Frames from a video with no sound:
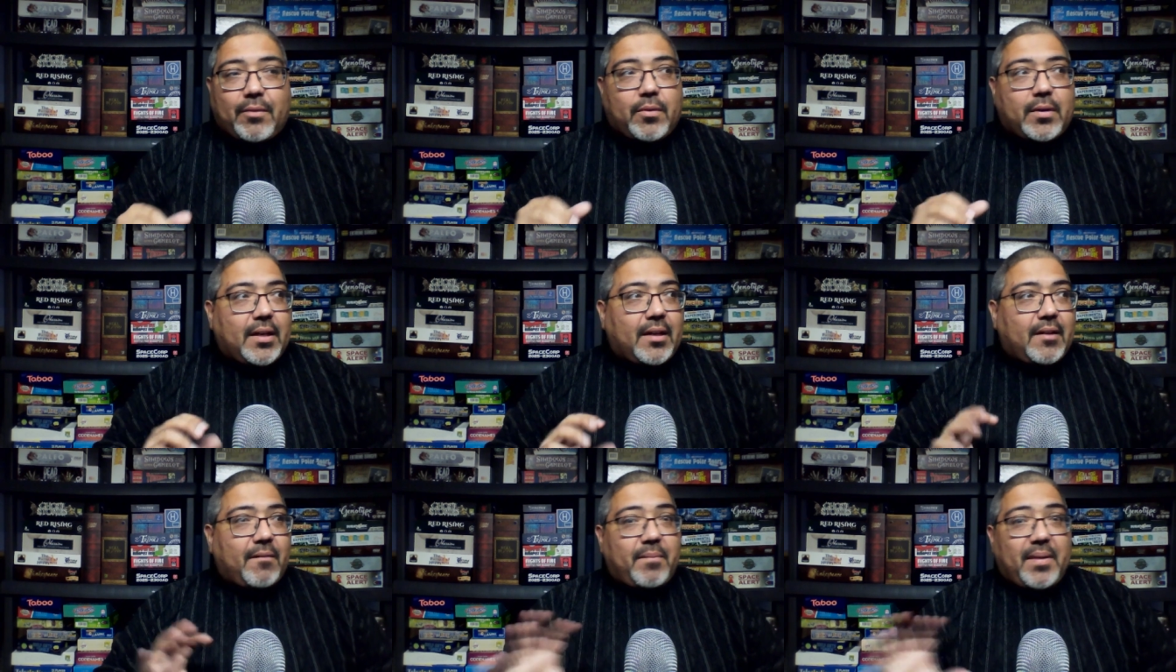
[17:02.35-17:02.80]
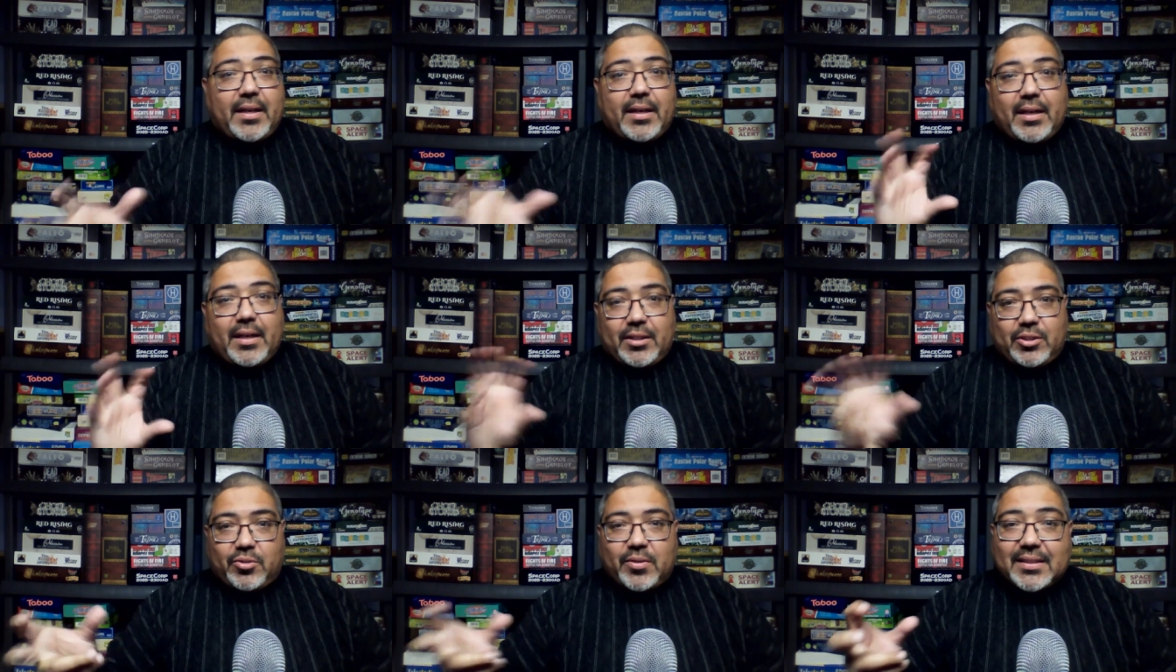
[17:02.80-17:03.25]
could have been uh,
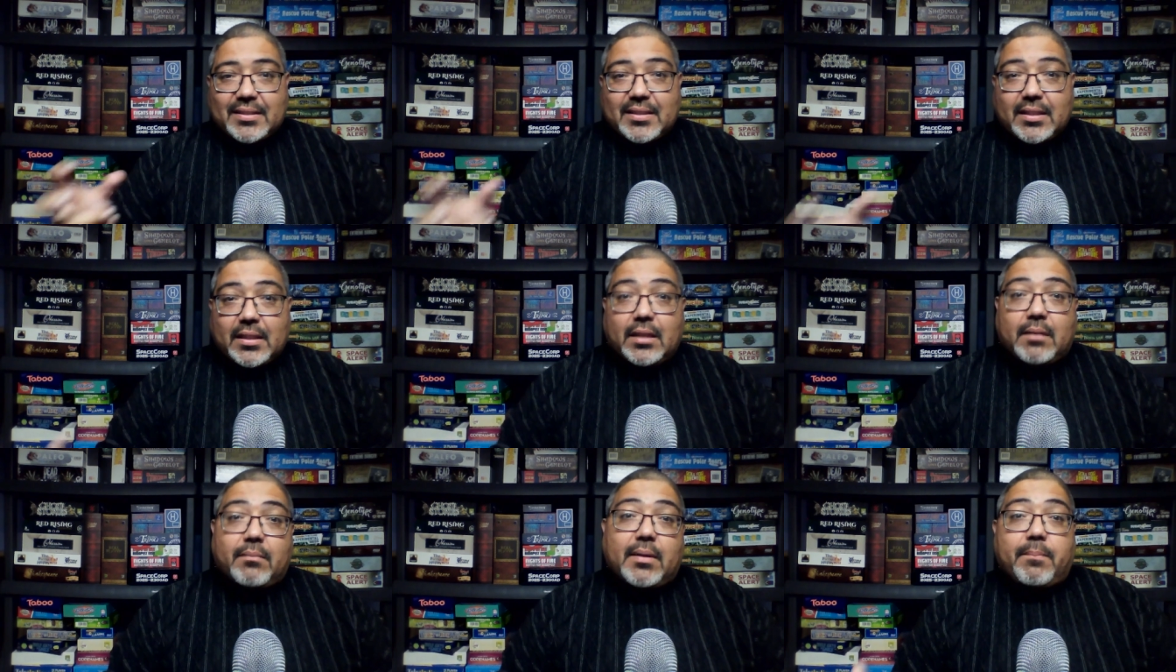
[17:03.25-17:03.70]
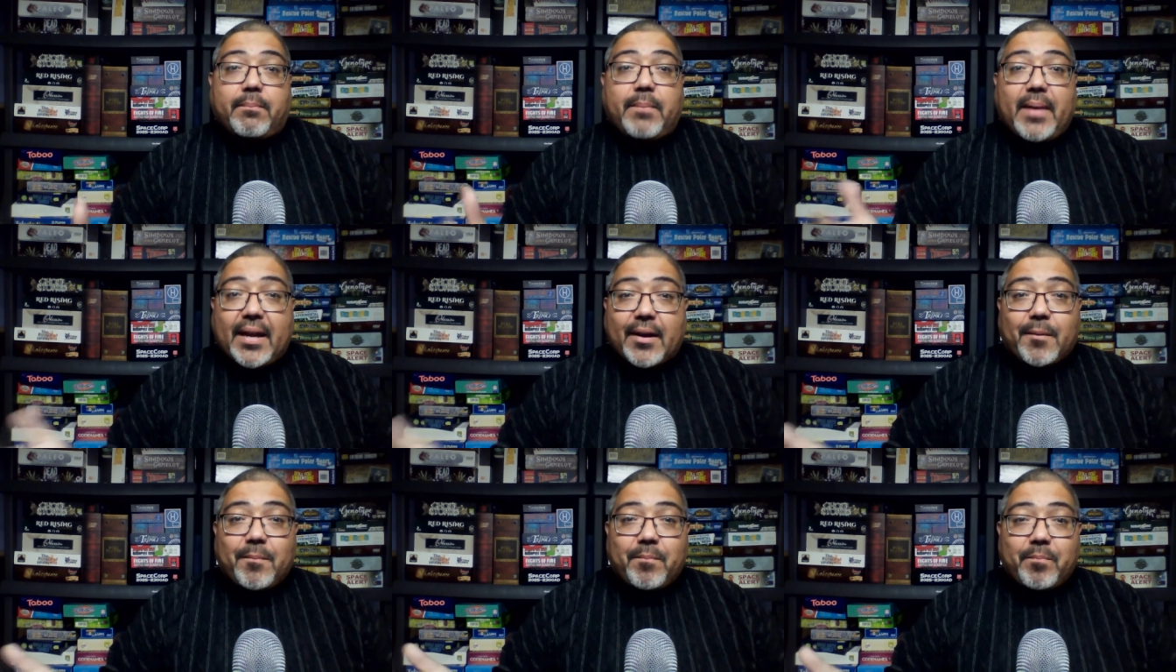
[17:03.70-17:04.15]
addressed a little bit
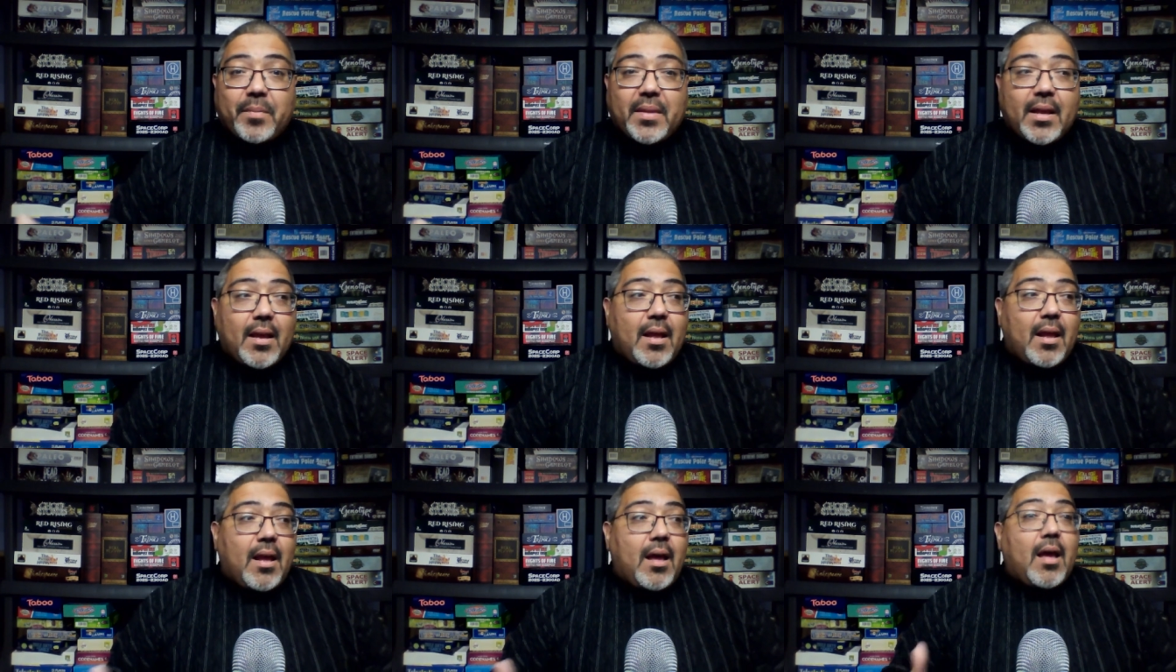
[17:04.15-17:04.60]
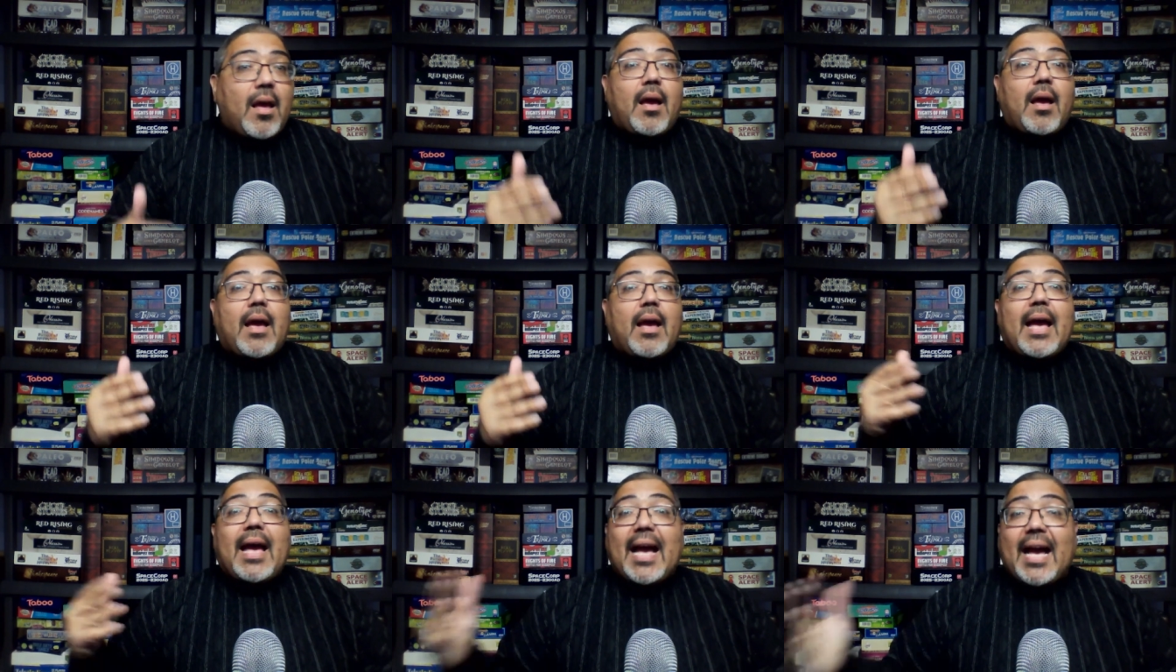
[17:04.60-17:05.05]
better.
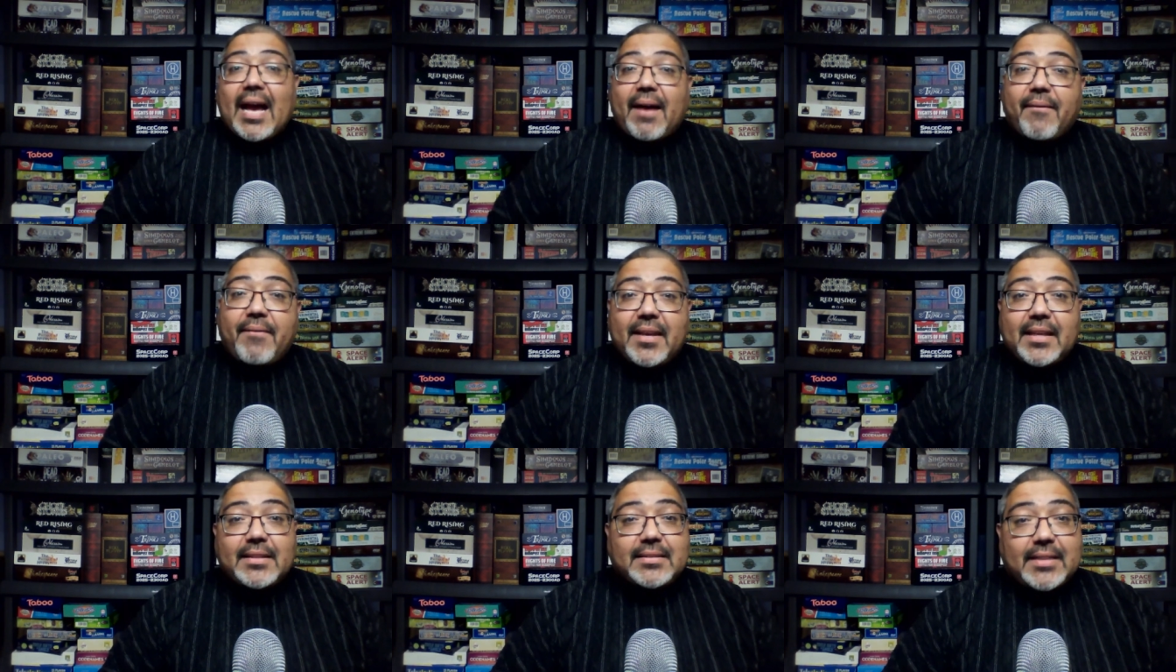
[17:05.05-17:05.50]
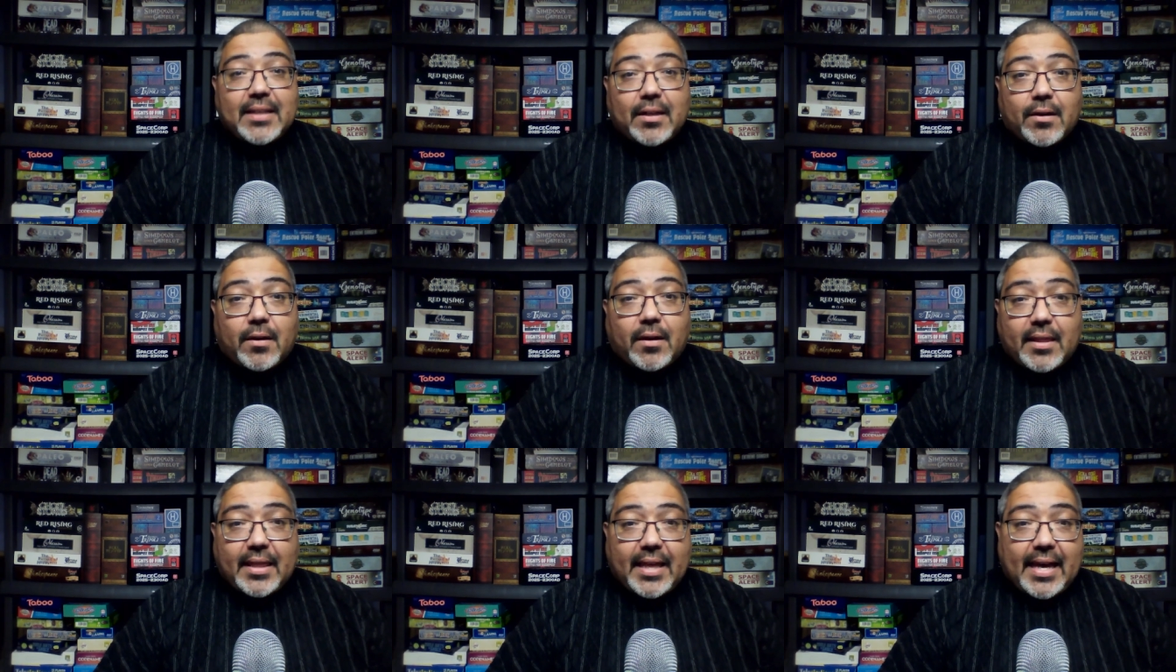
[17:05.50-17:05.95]
Having said
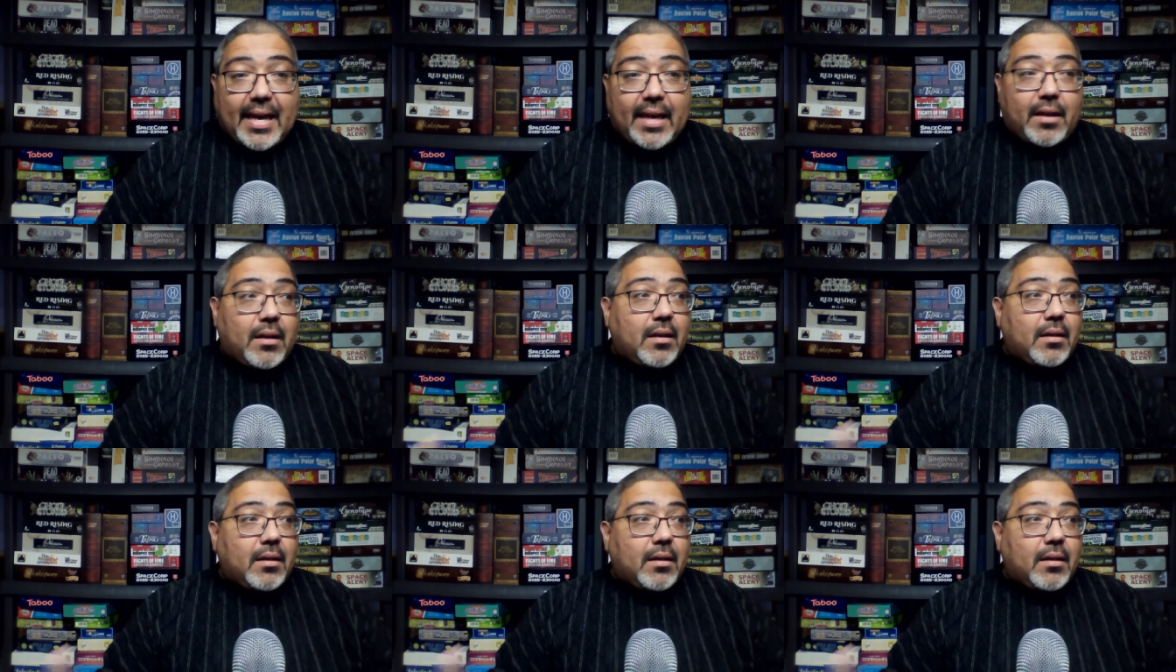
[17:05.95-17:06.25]
all that,